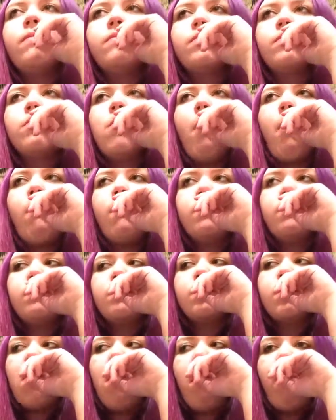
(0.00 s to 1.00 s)
with like
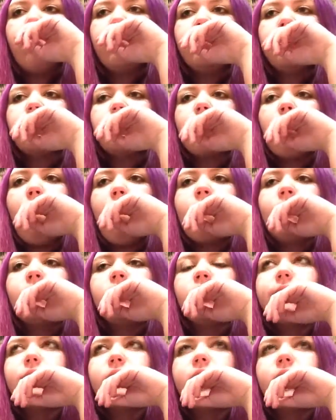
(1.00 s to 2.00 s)
milk chocolate inside.
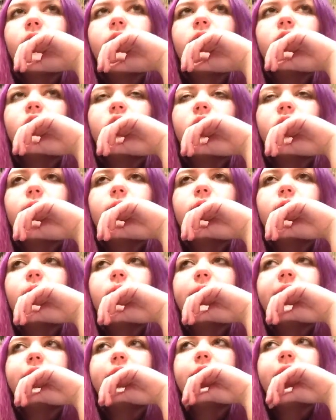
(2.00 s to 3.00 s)
I like the strawberry one better